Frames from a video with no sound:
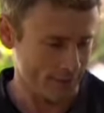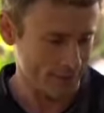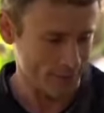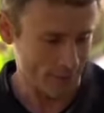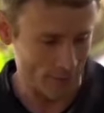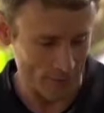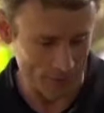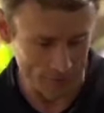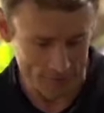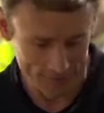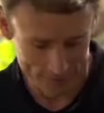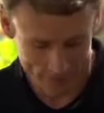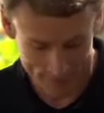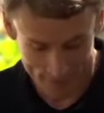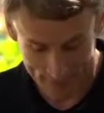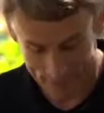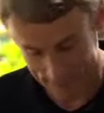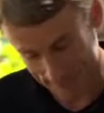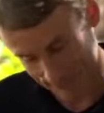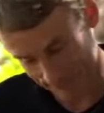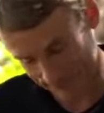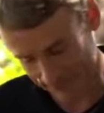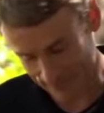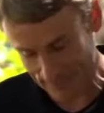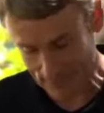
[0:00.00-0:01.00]
right, yeah.
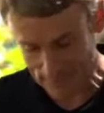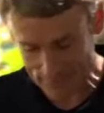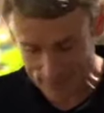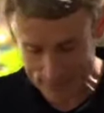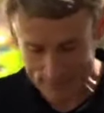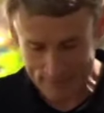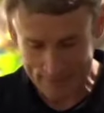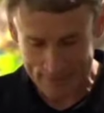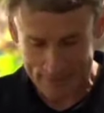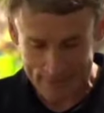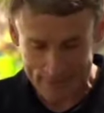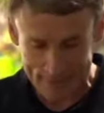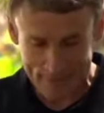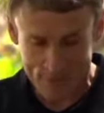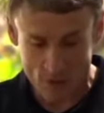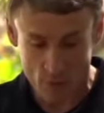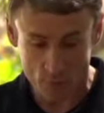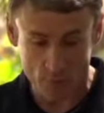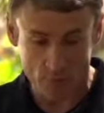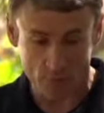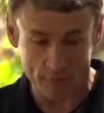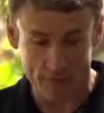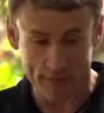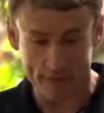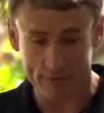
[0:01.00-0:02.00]

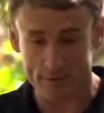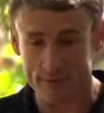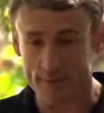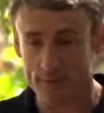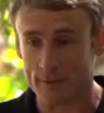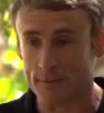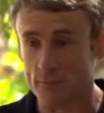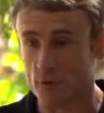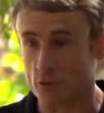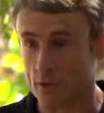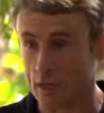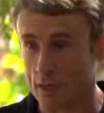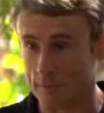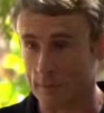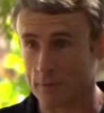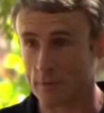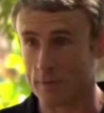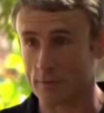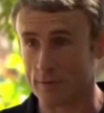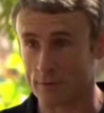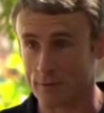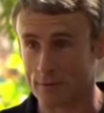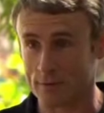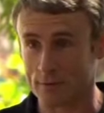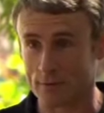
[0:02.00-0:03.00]
Super Vet didn't seem too happy with
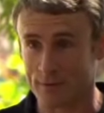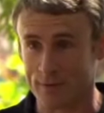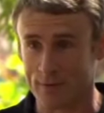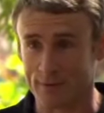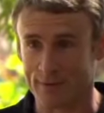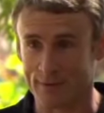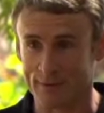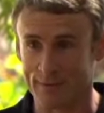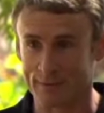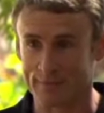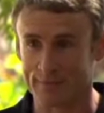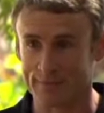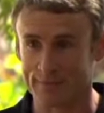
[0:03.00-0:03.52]
you, did he? Oh, I,